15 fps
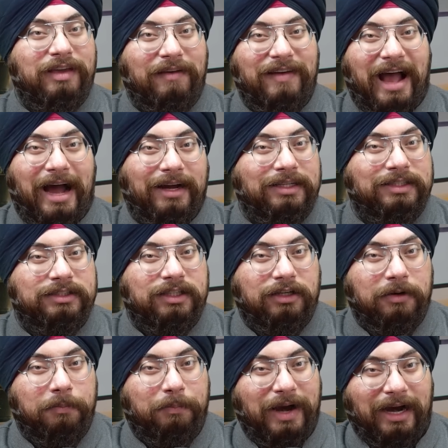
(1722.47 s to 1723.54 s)
we have added
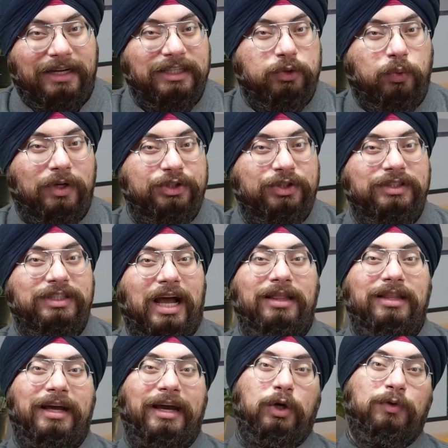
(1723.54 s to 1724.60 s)
certain practice questions
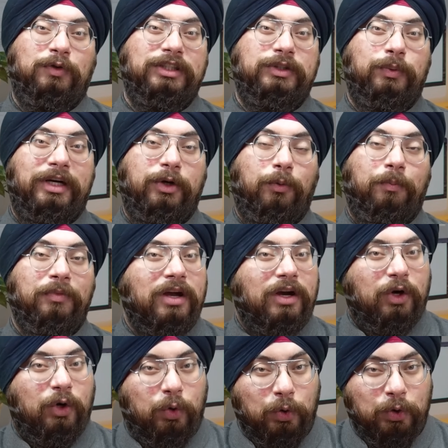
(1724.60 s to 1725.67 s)
at the end of this video.
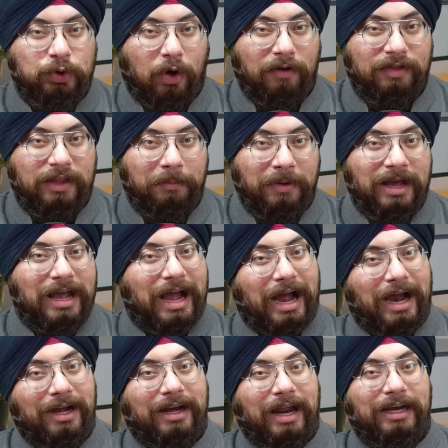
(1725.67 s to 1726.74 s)
Do solve them
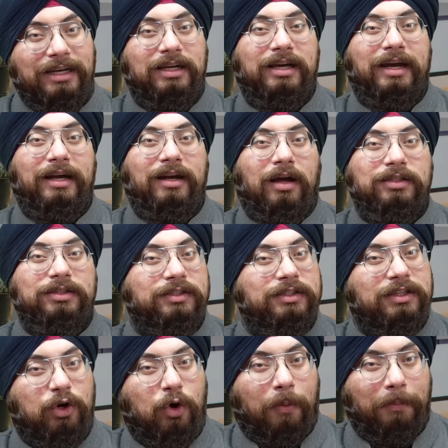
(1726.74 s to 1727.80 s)
and write write the correct answers
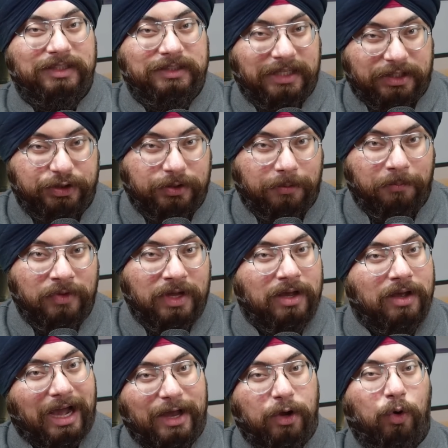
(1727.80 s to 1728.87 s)
in the comment section.
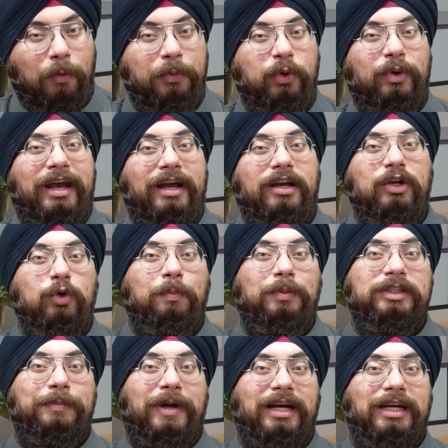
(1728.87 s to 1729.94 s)
I hope you gained a new
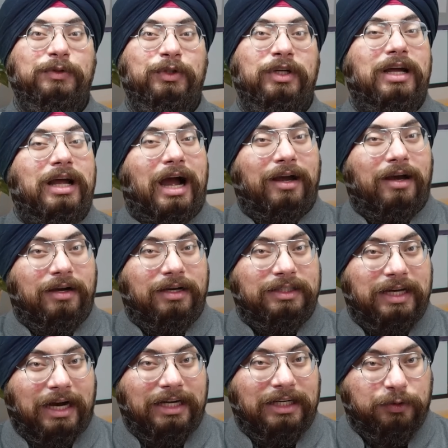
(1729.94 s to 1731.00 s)
perspective and
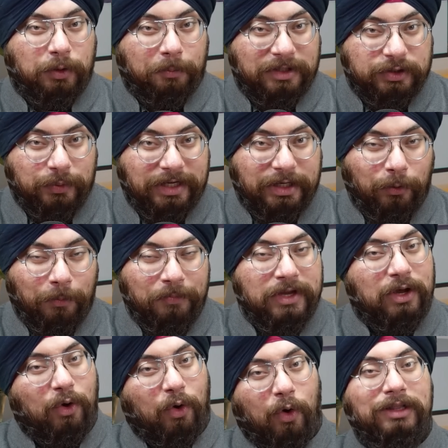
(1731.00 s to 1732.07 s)
understanding from this video.
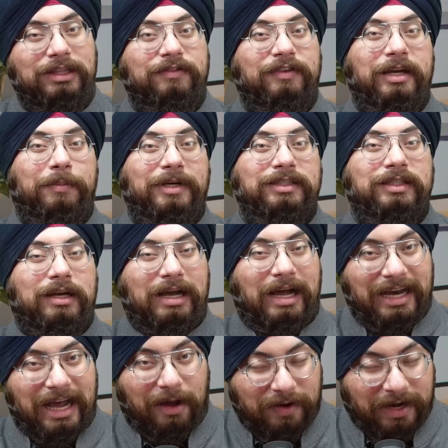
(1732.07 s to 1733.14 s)
All the very best
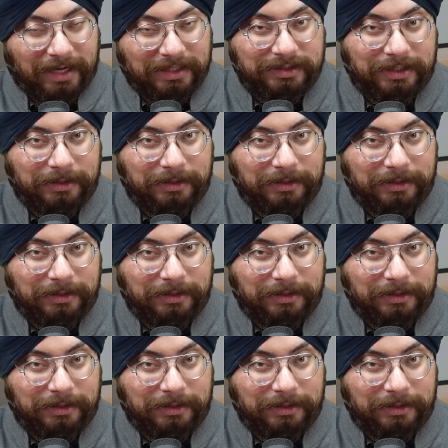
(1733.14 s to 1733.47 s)
and have a nice